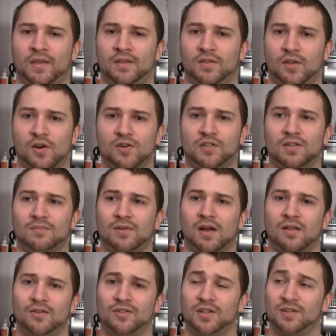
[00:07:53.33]
There are some
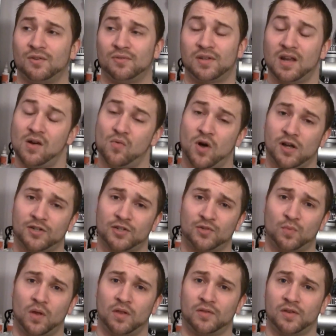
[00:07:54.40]
colors that don't take wash as
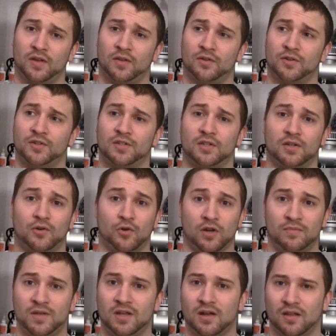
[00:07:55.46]
well as others.
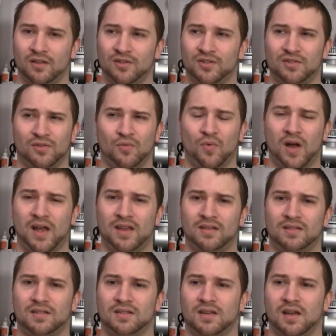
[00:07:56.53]
Creamy colors,
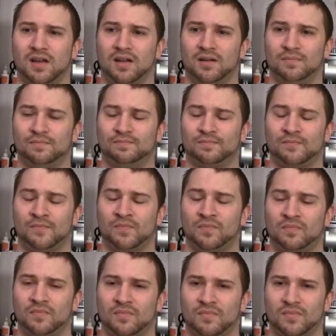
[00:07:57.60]
whites,
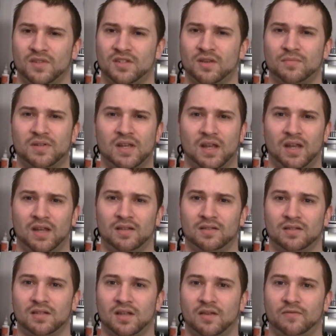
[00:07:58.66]
some
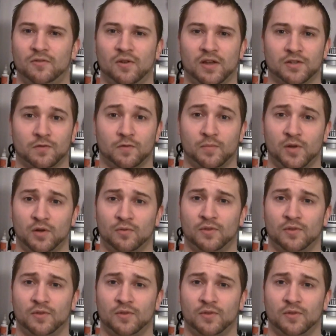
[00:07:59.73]
tans. If you guys are familiar